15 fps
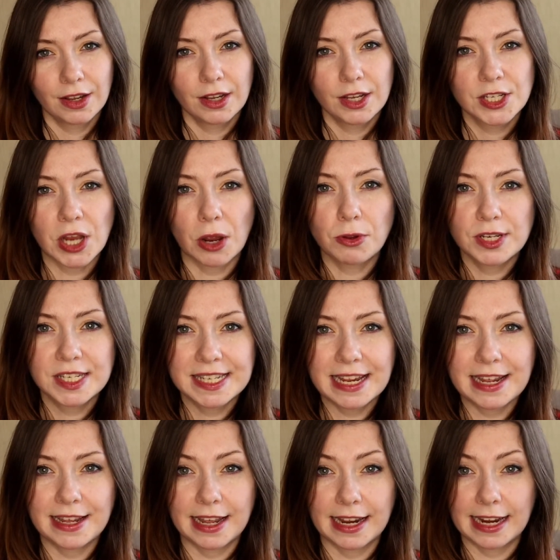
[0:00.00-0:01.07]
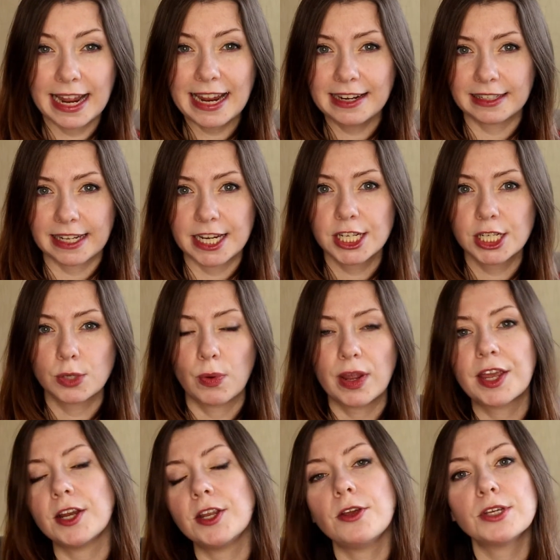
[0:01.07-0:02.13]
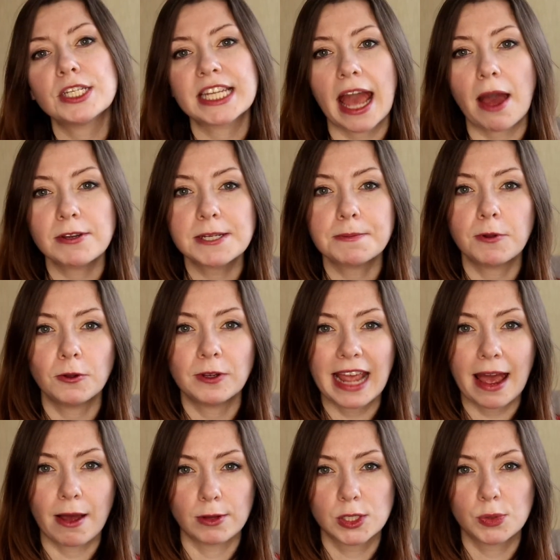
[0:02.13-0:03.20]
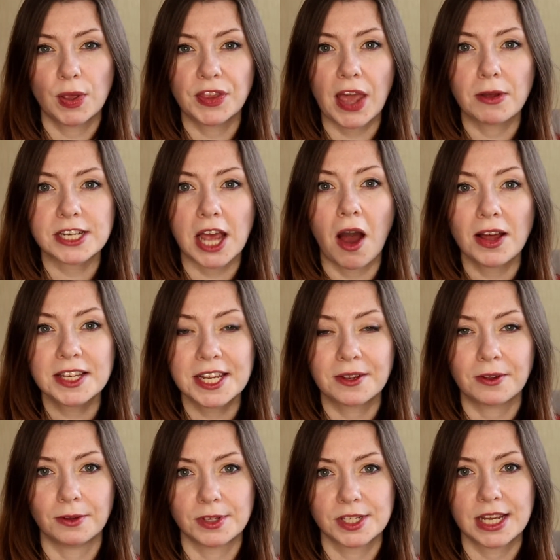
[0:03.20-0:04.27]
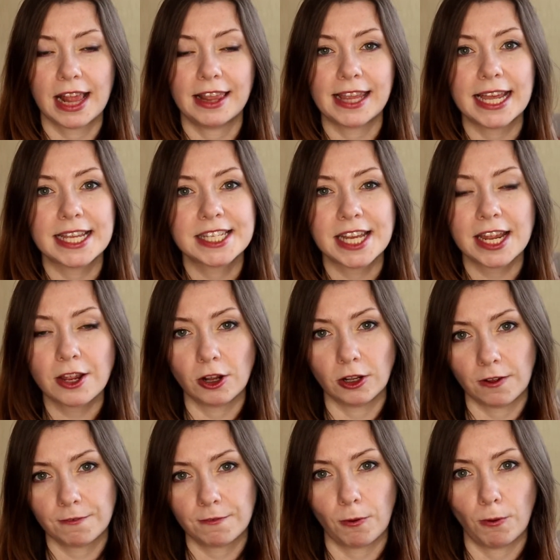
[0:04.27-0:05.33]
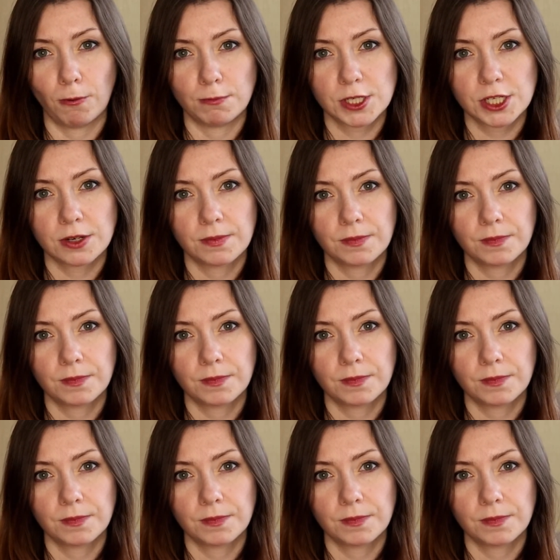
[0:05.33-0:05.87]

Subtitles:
So you see, in English, we can use countable nouns without articles in their singular forms.